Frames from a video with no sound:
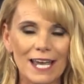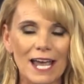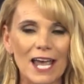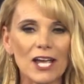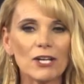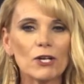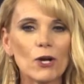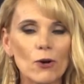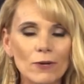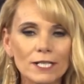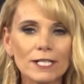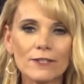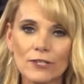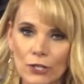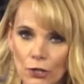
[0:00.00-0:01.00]
And going
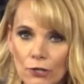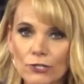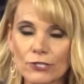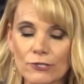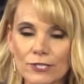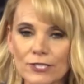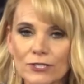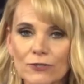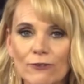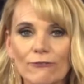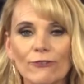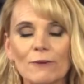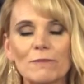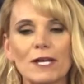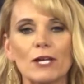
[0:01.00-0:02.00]
in the grocery store
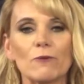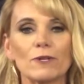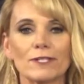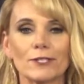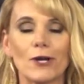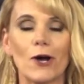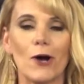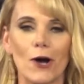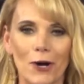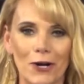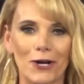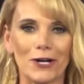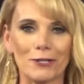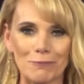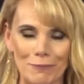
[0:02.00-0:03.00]
for me was a
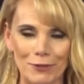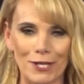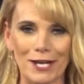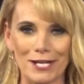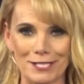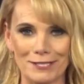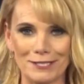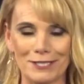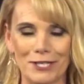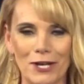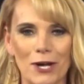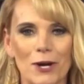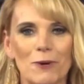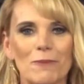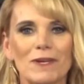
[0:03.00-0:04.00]
hard place to
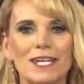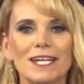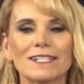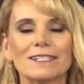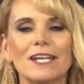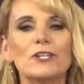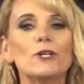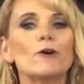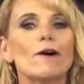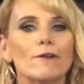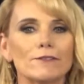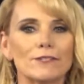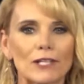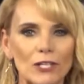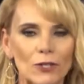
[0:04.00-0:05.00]
go because I knew I
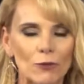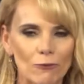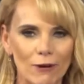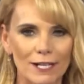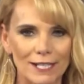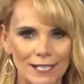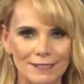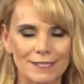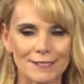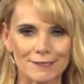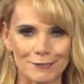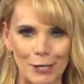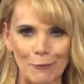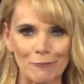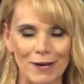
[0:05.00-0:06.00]
was going to run into
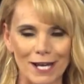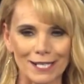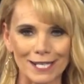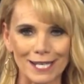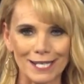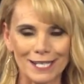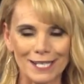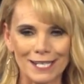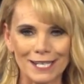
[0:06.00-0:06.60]
somebody.